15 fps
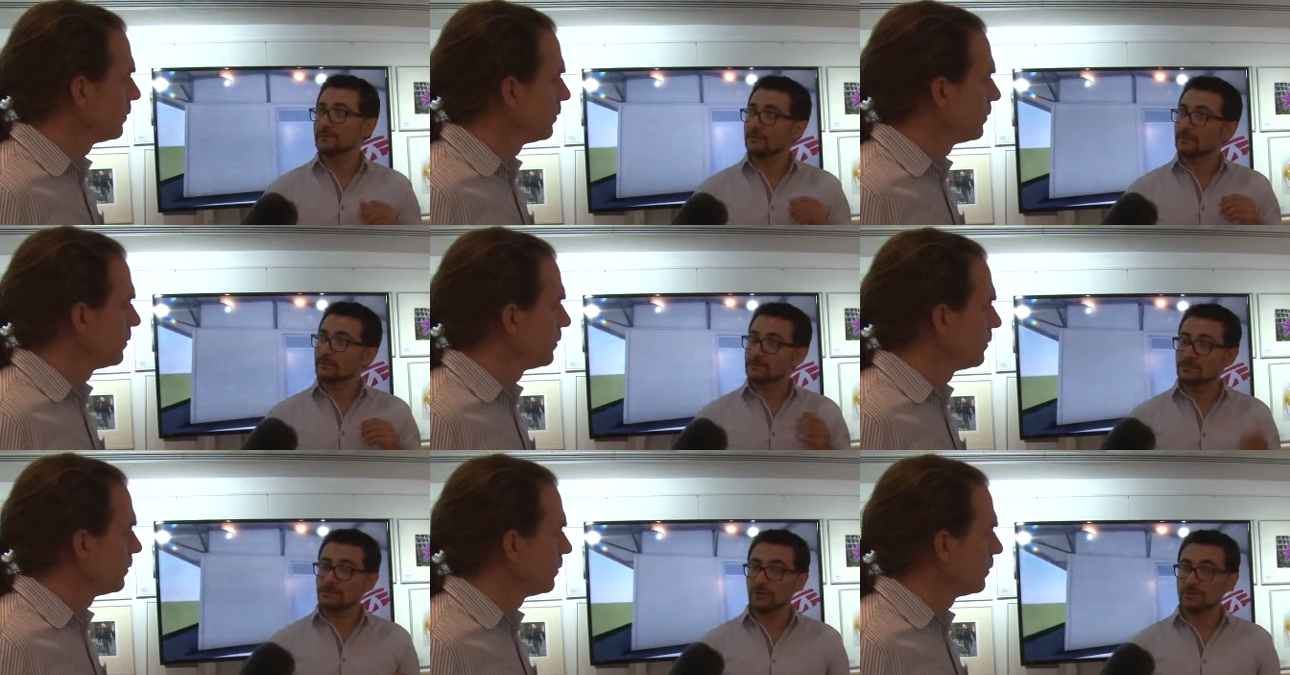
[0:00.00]
Speaker 1: in
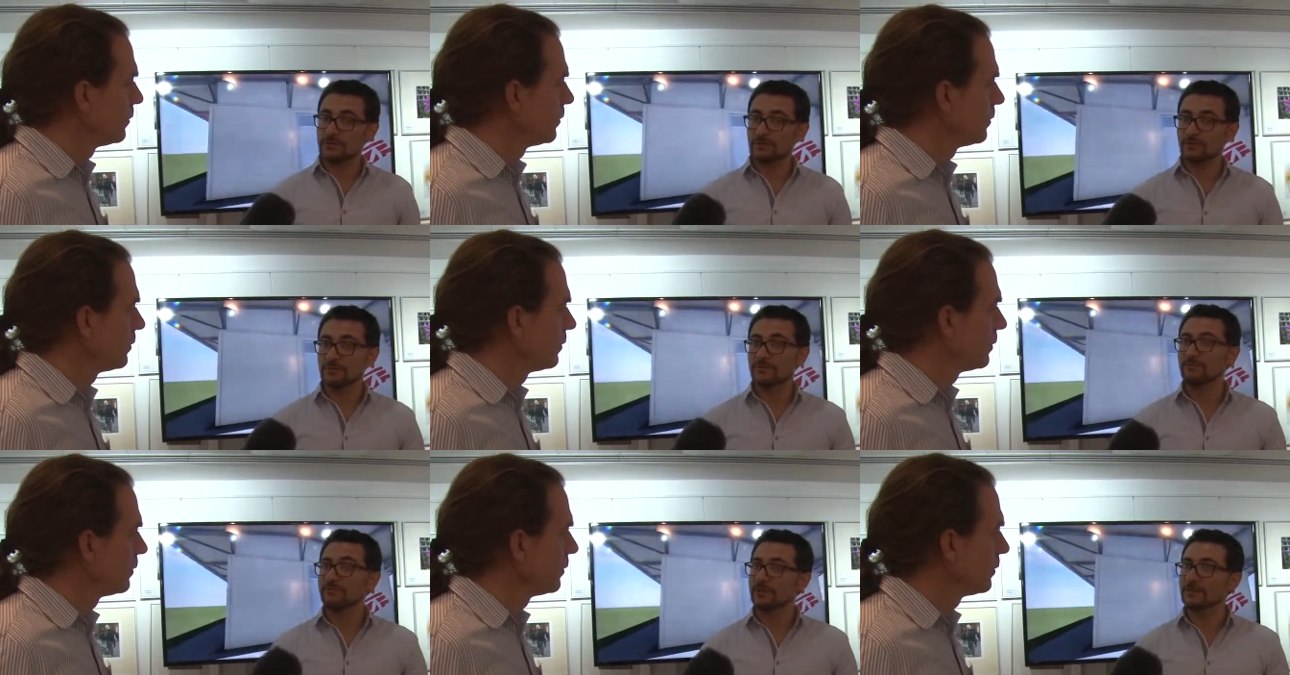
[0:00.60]
construction,
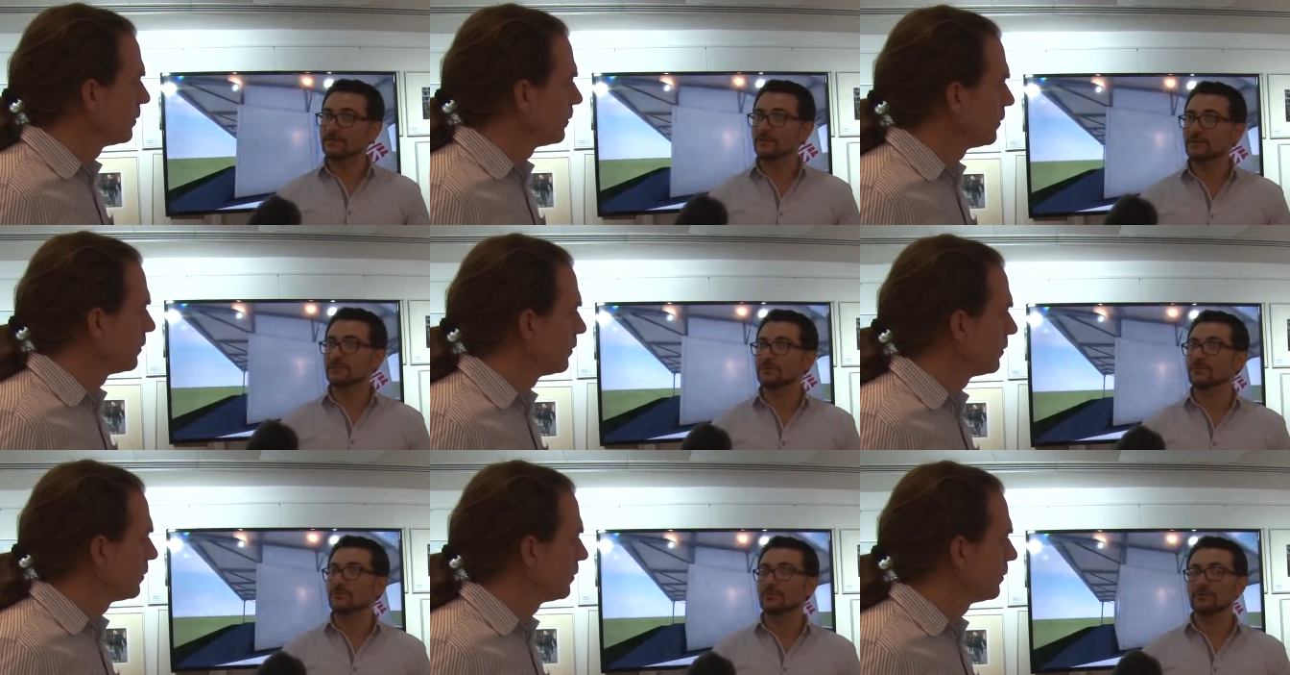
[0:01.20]
infection
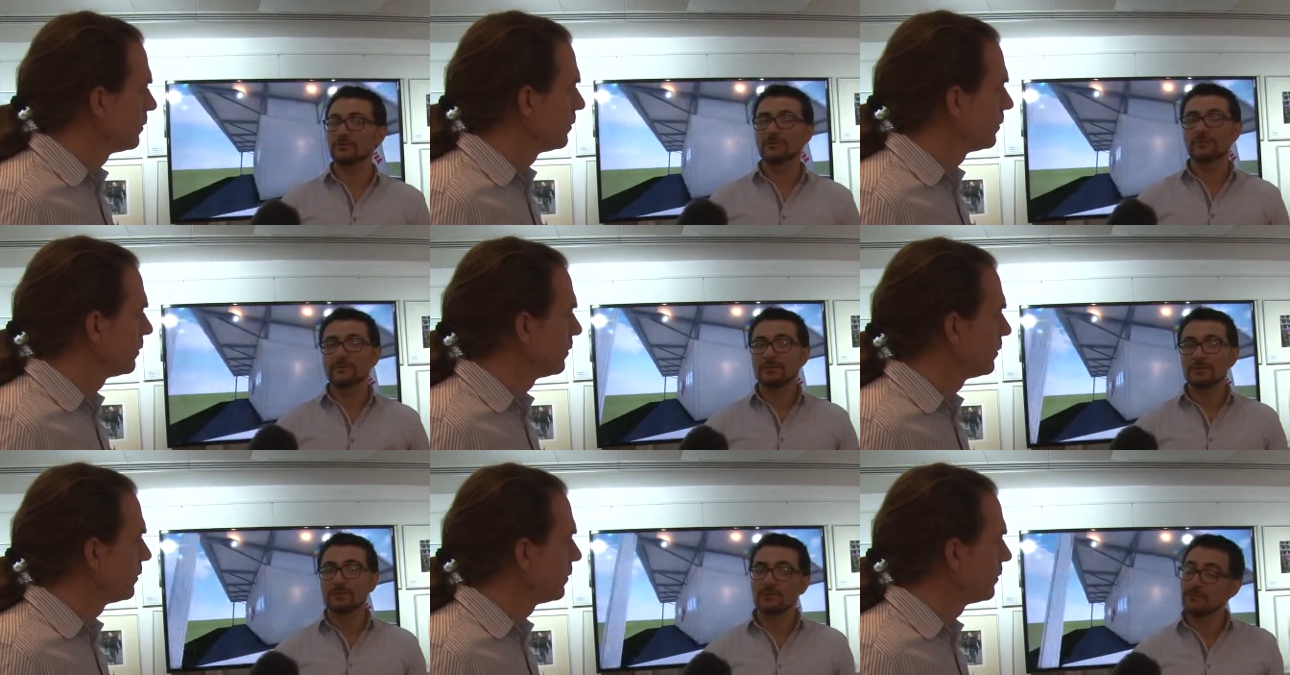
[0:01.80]
control,
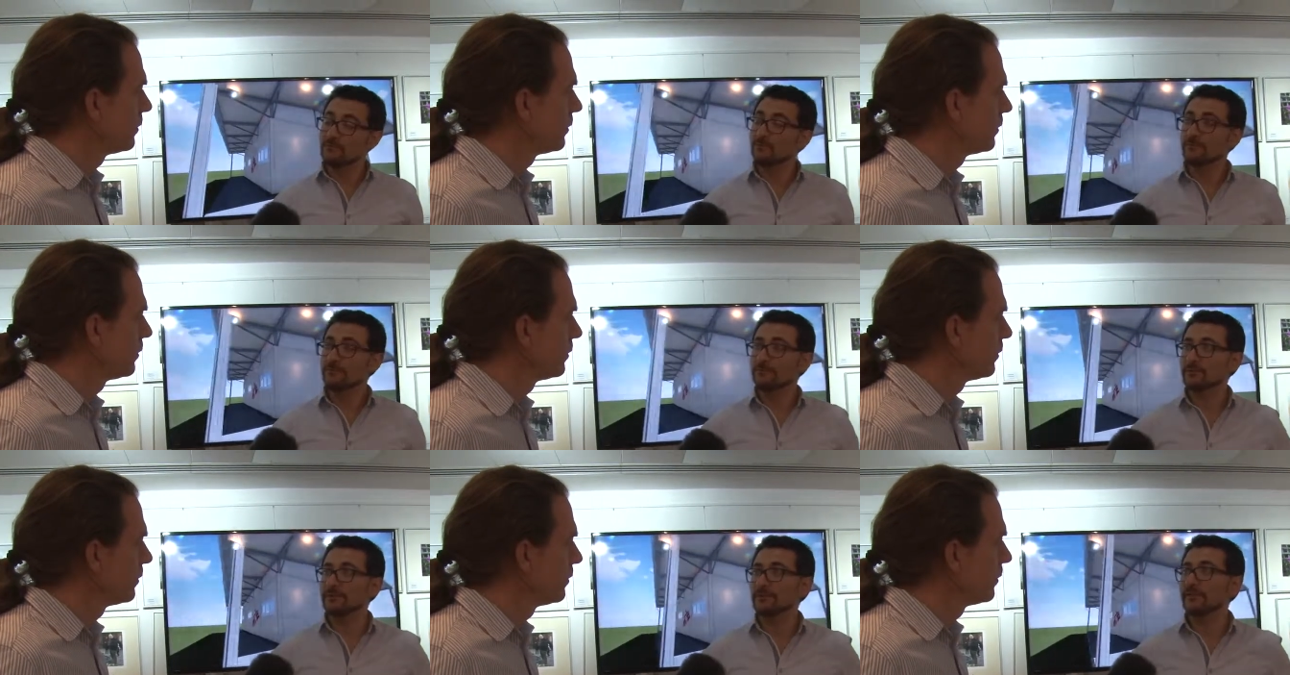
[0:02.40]

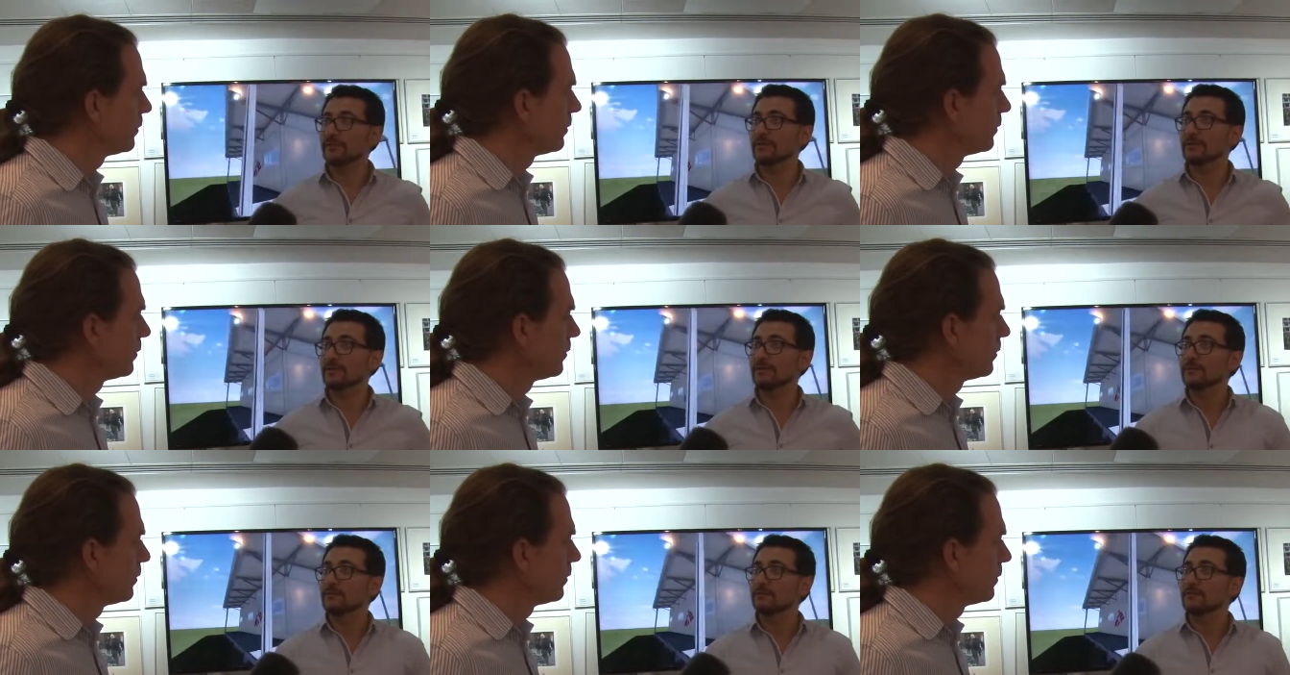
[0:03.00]
comfort for the
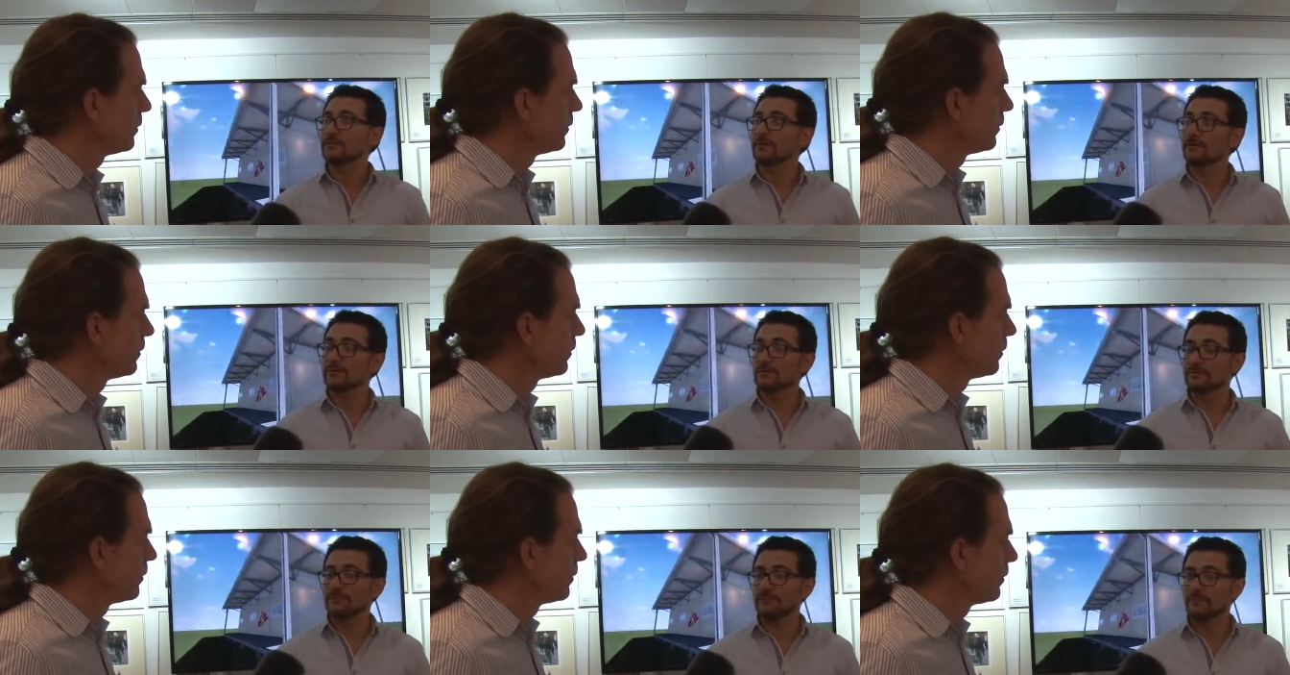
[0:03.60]

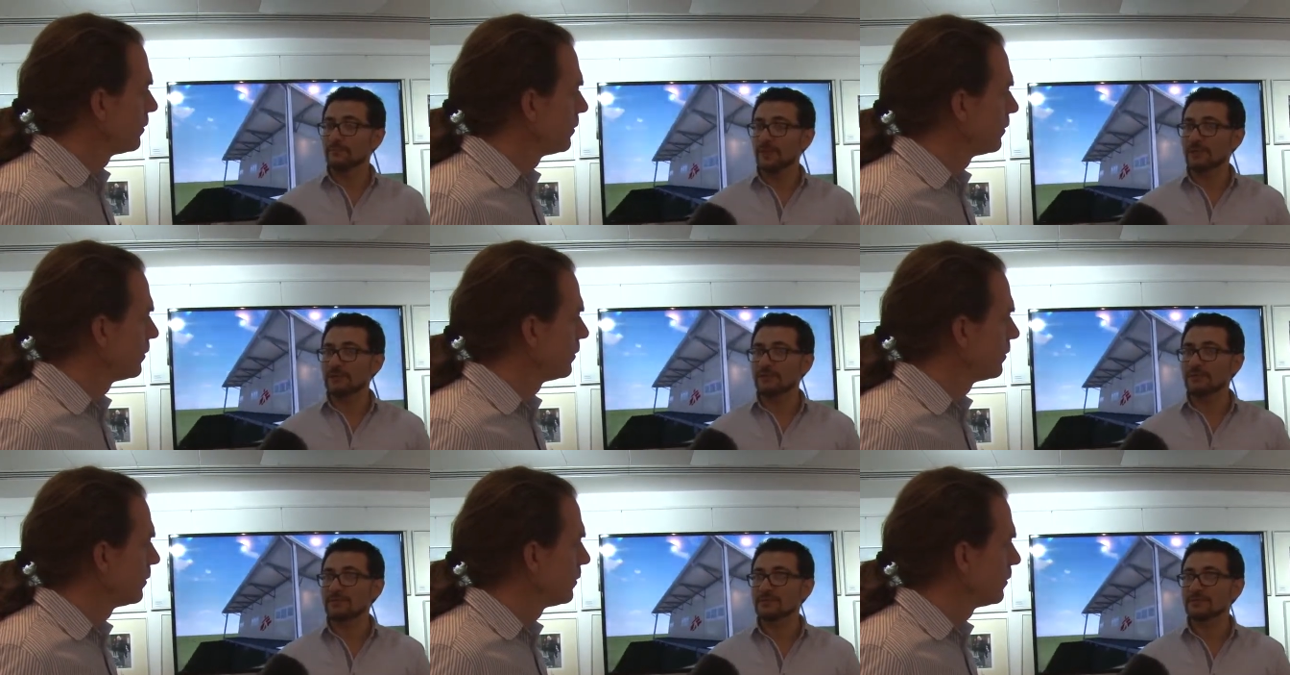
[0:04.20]
uh, for the
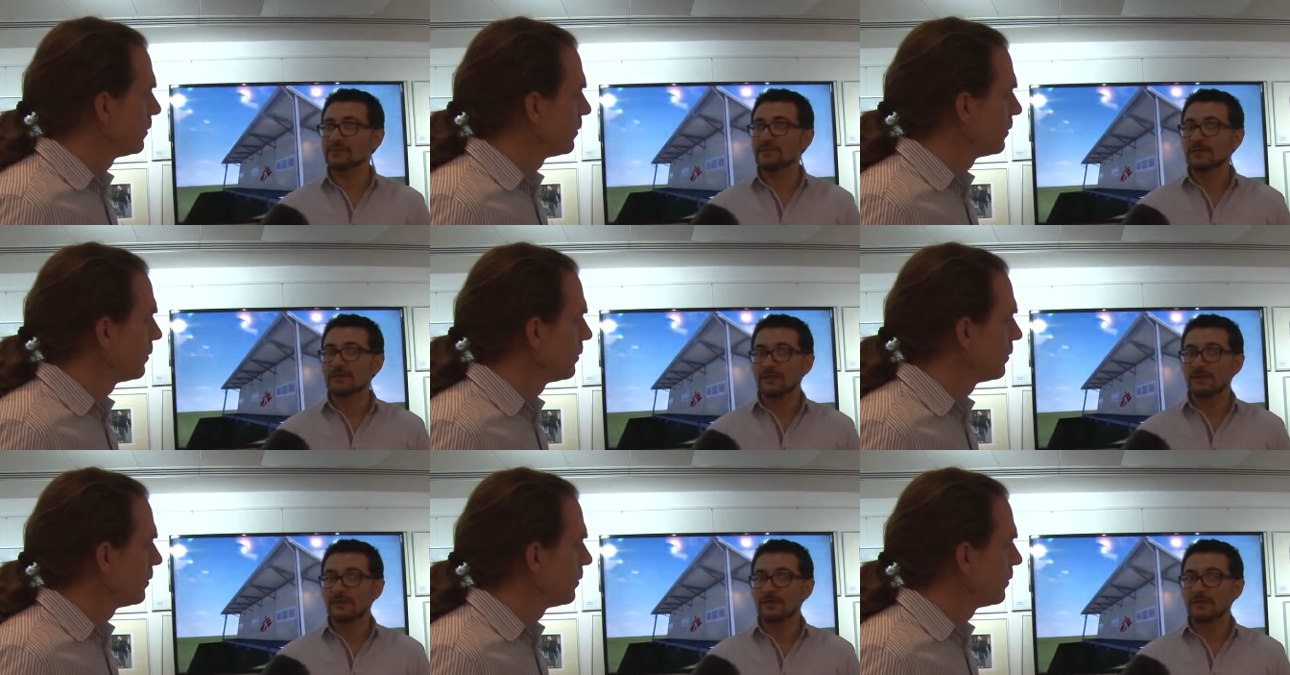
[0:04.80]
patient,